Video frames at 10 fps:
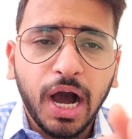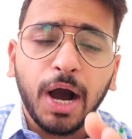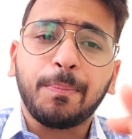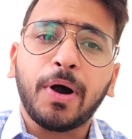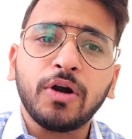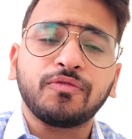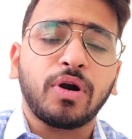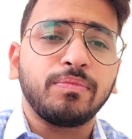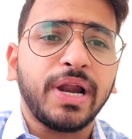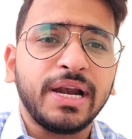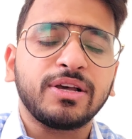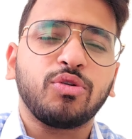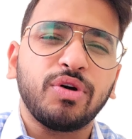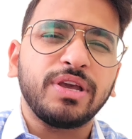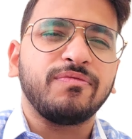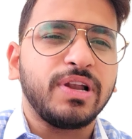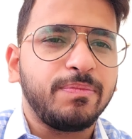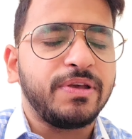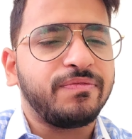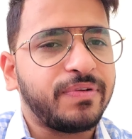Apart from that going will
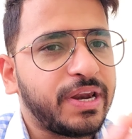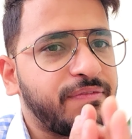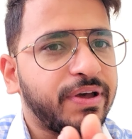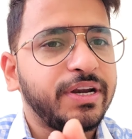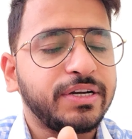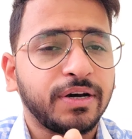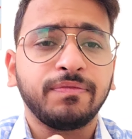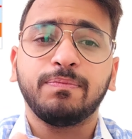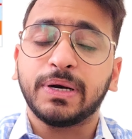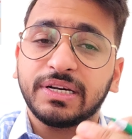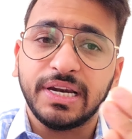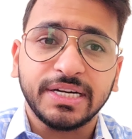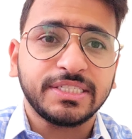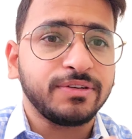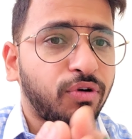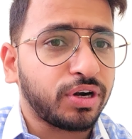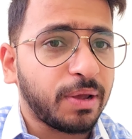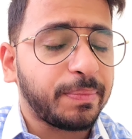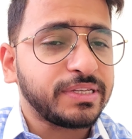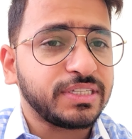be very very tough but let's see what
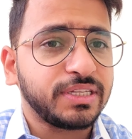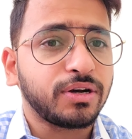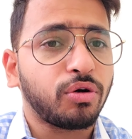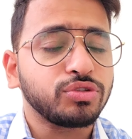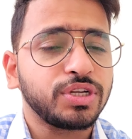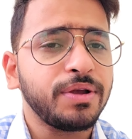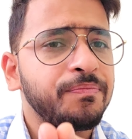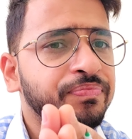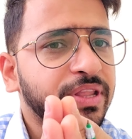happens in the counseling.